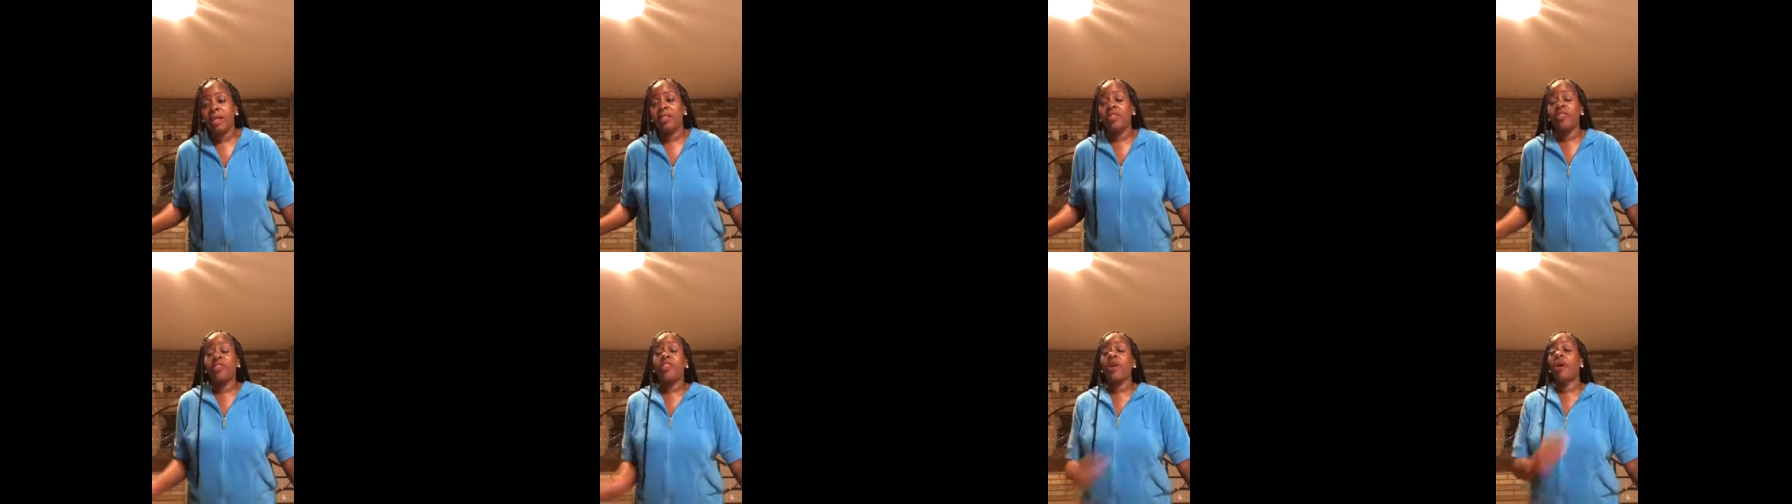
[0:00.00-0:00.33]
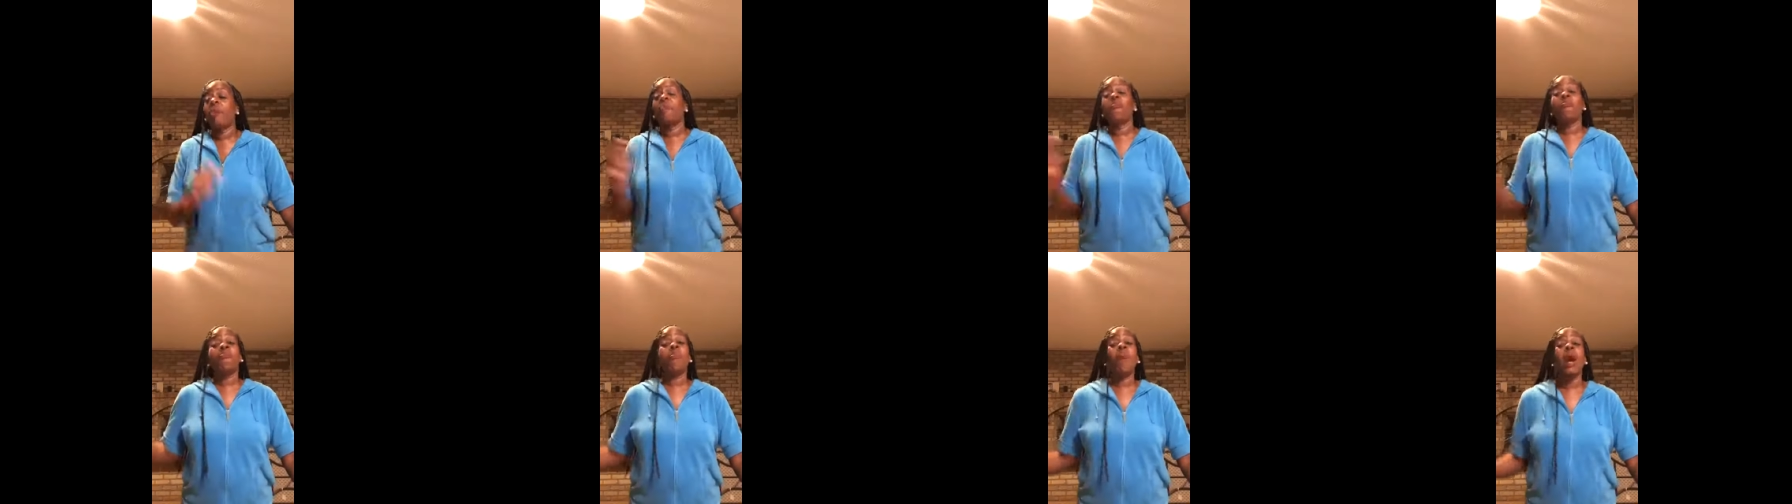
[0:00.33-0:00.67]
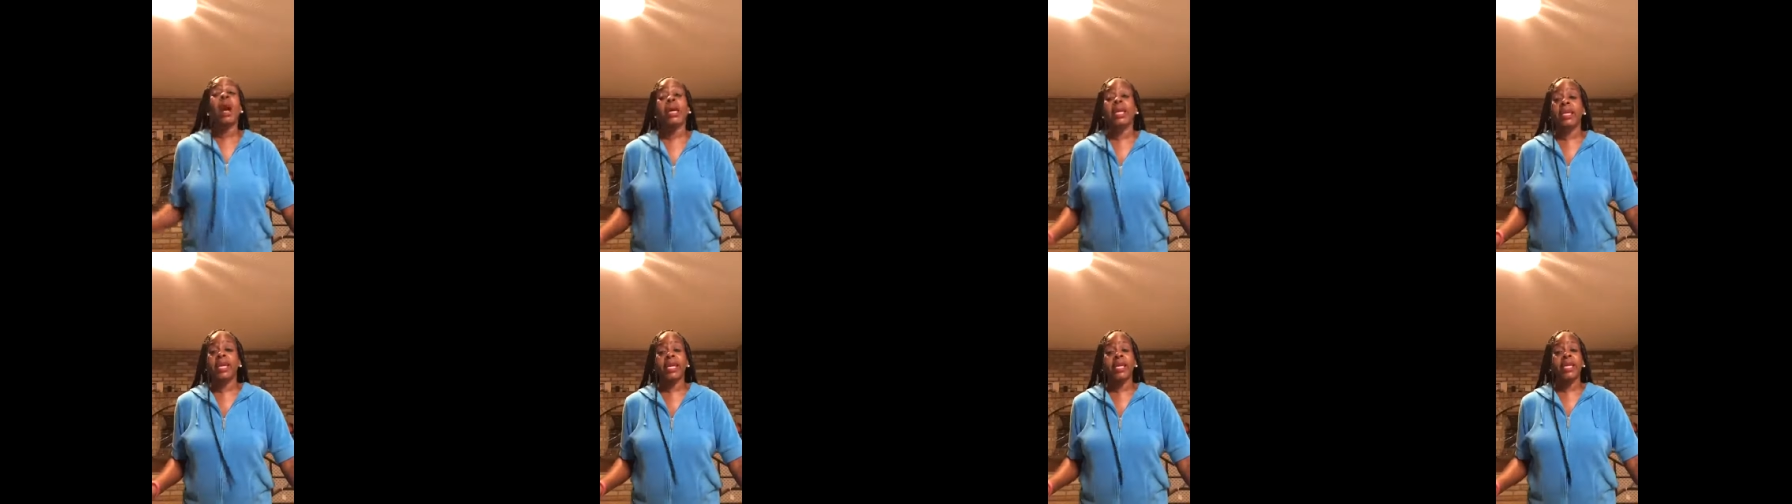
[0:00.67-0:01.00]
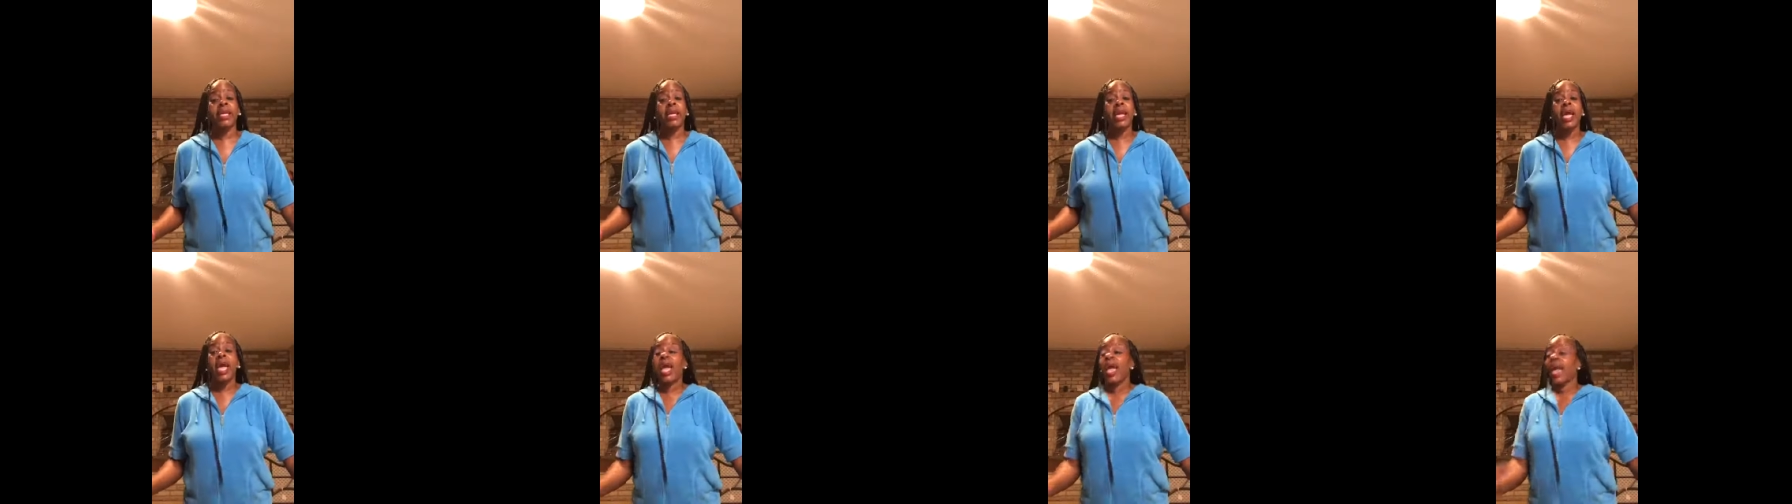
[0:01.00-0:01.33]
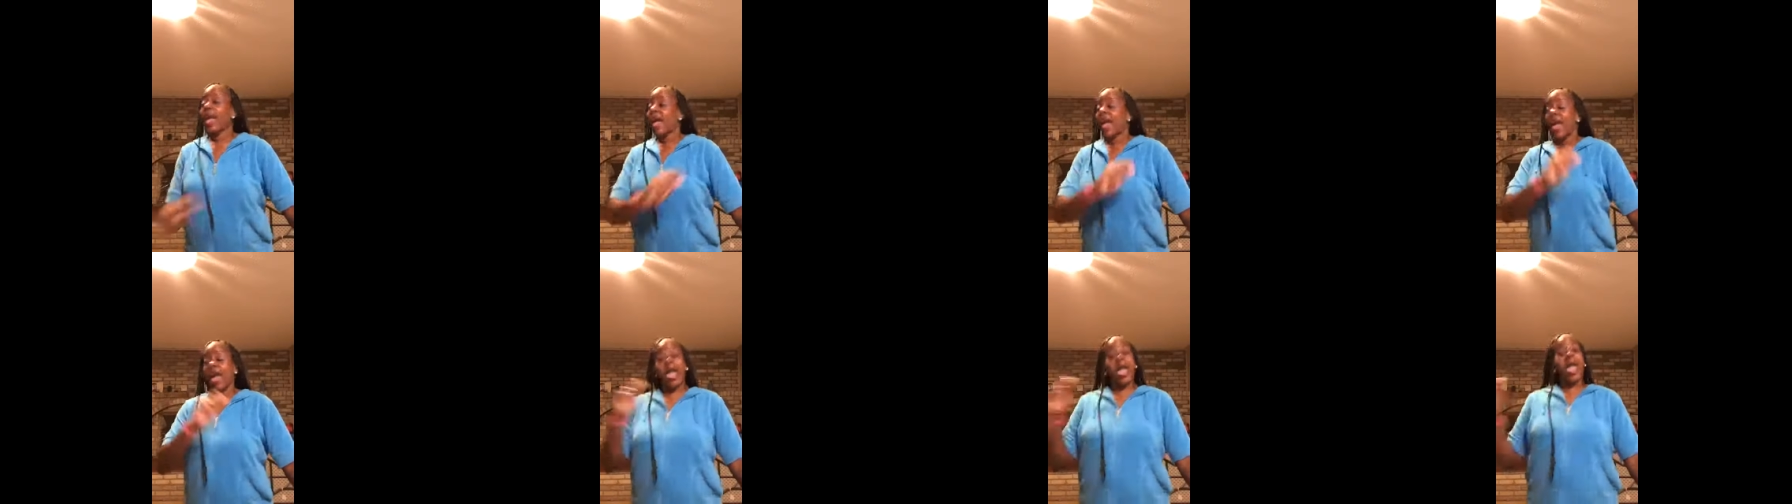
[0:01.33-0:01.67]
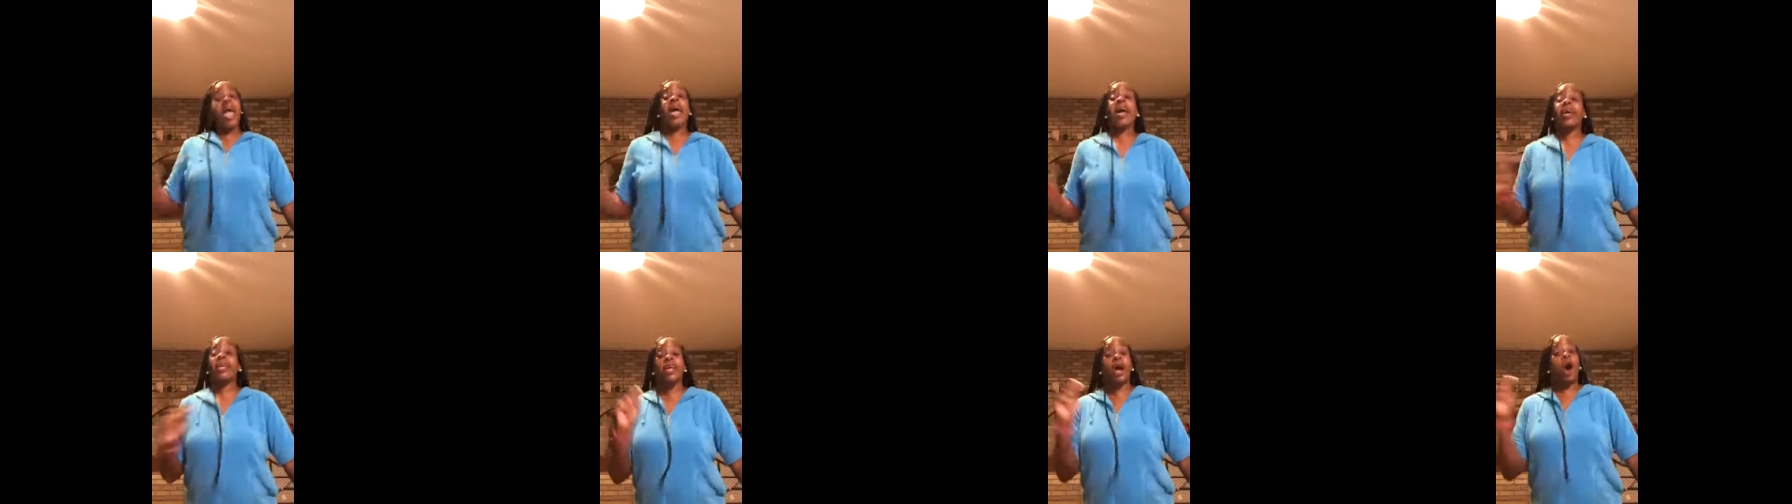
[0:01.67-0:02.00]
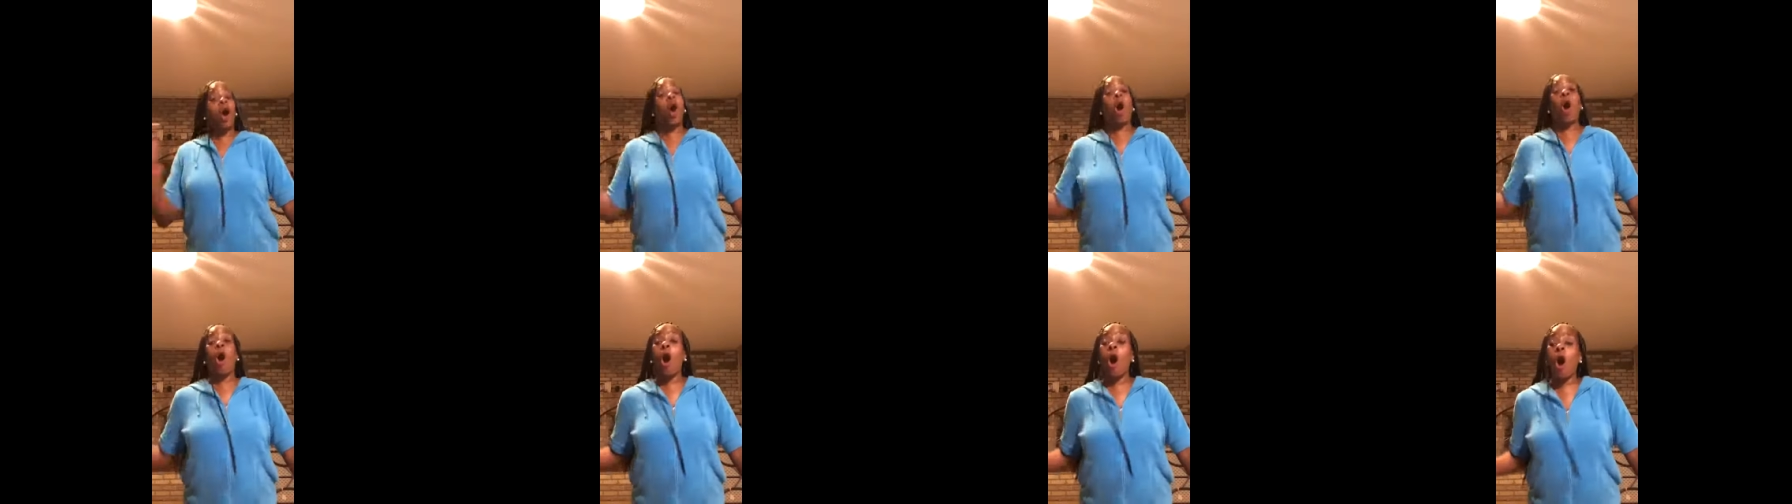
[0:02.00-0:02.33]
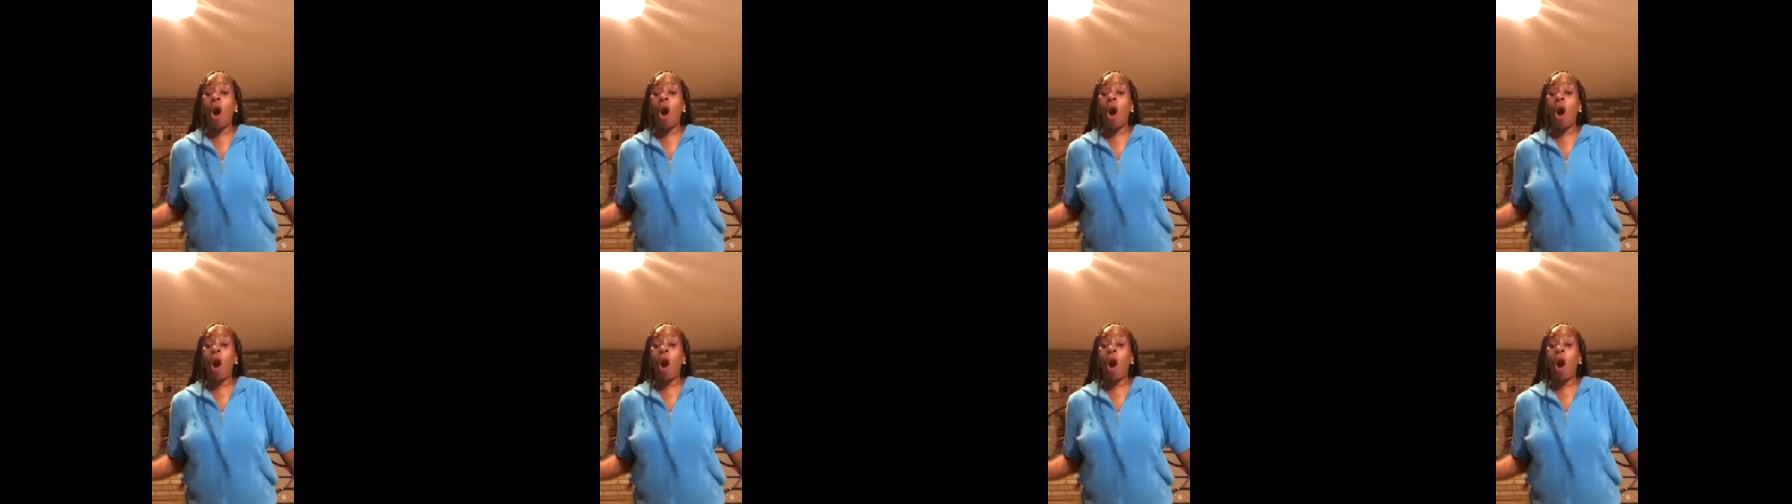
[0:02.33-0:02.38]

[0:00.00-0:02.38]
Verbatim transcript: the money at